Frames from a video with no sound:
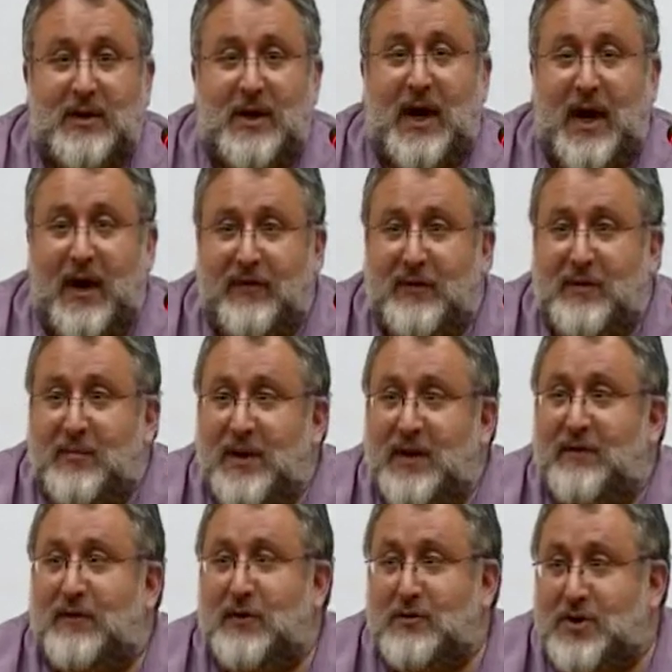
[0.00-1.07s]
There have to be
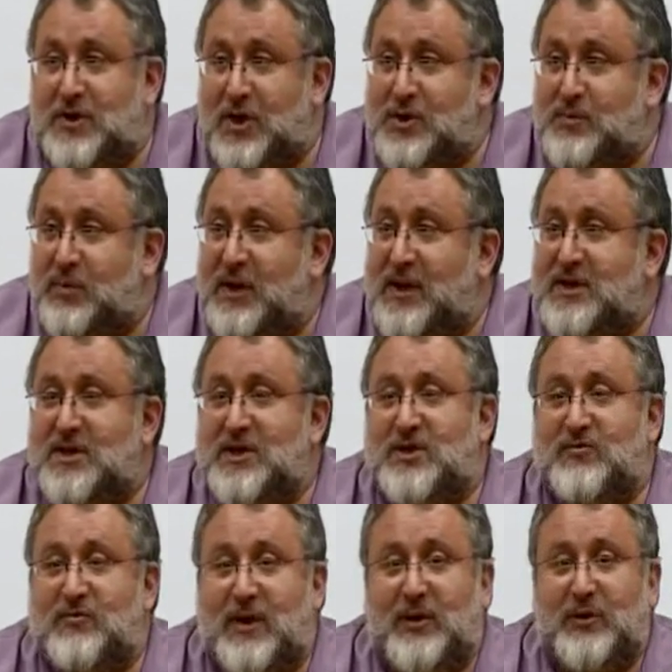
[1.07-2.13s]
a few such places
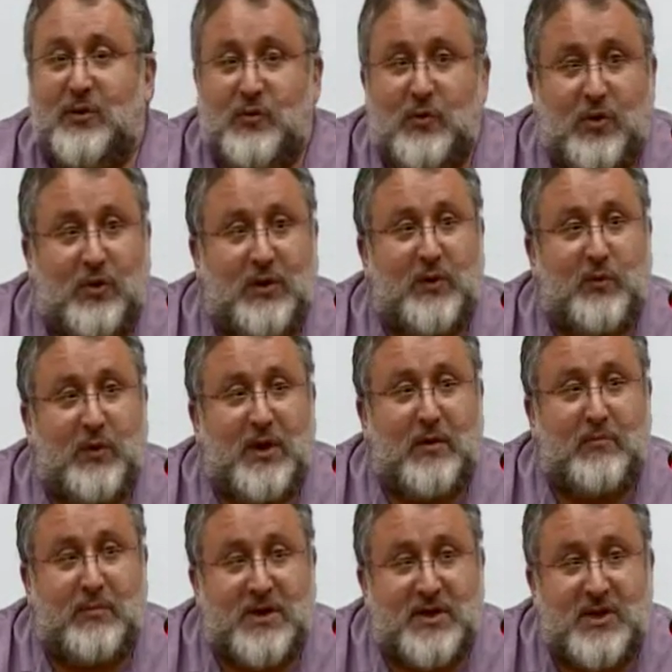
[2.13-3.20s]
around the world, and we are
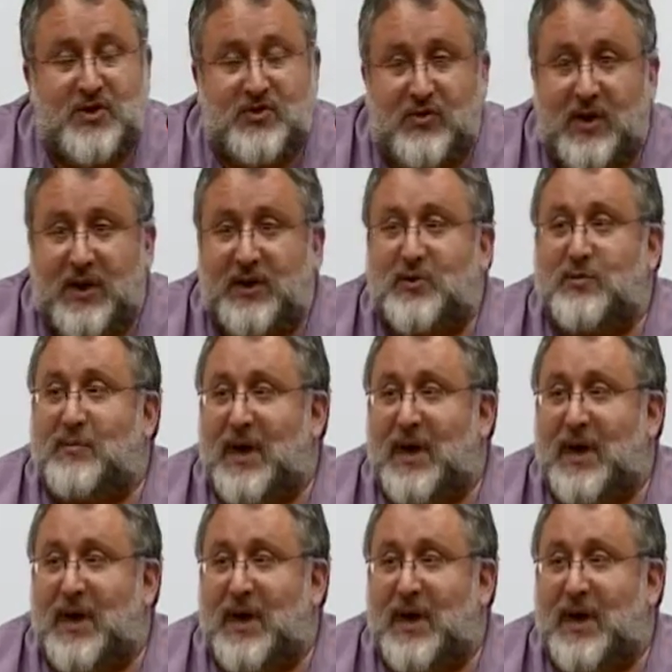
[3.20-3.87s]
busy trying to